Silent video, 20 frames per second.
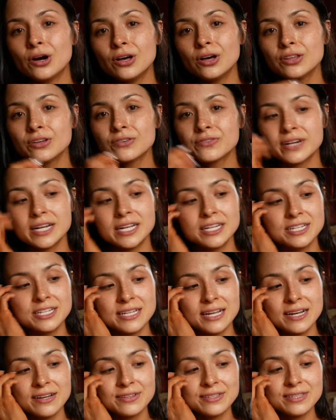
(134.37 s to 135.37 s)
all the rage
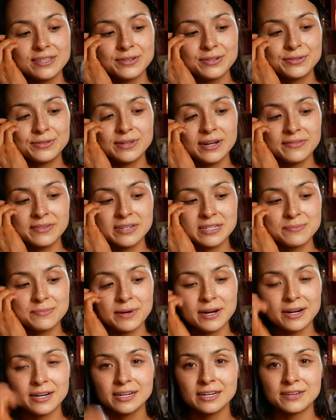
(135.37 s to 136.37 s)
now, so whoever's
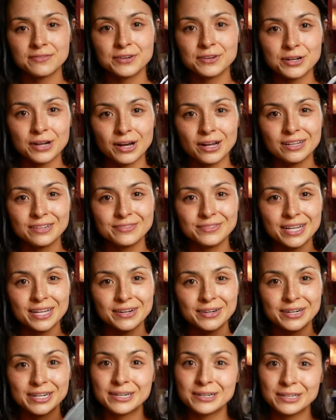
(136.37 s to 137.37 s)
marketing for
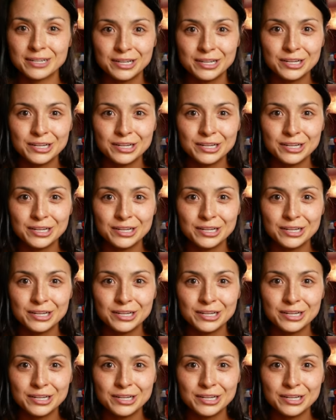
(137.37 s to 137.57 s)
cauliflower,